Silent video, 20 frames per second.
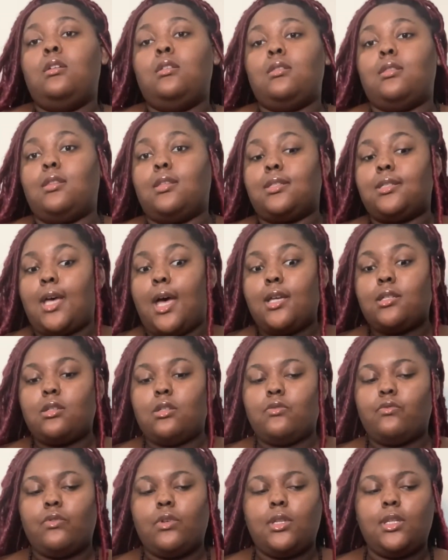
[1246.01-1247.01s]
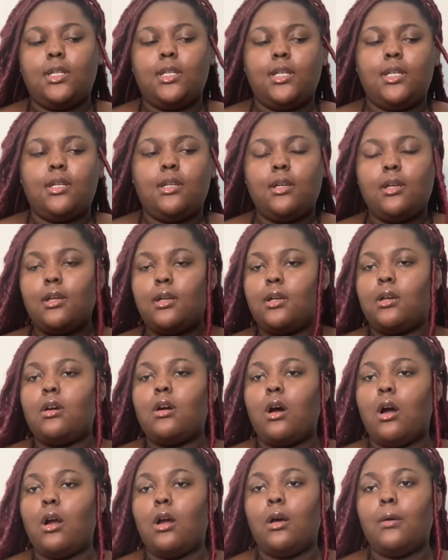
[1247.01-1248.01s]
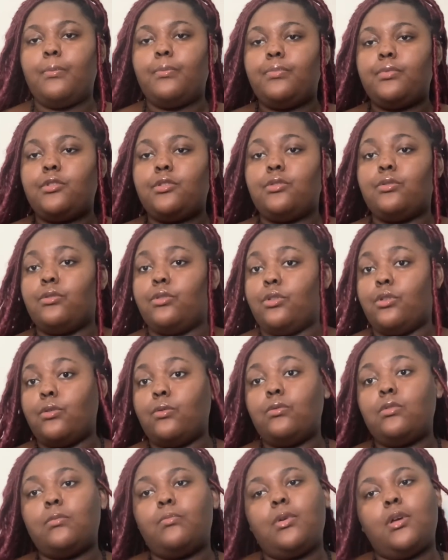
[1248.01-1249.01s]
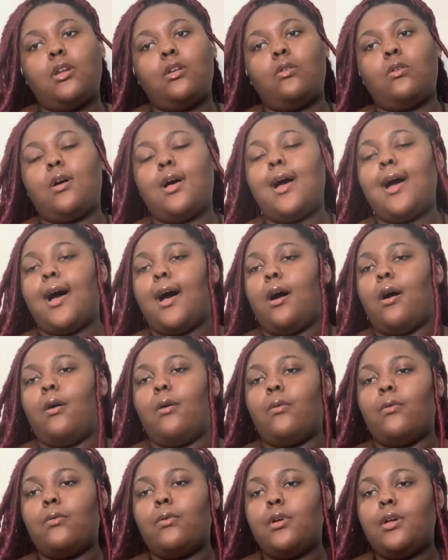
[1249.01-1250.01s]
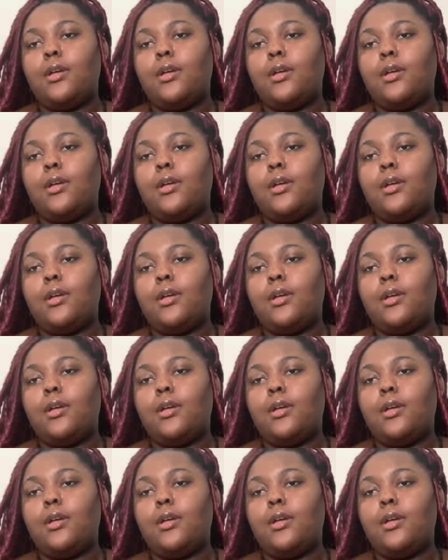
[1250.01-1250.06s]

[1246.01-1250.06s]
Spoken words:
The sizes really are up to you depending on how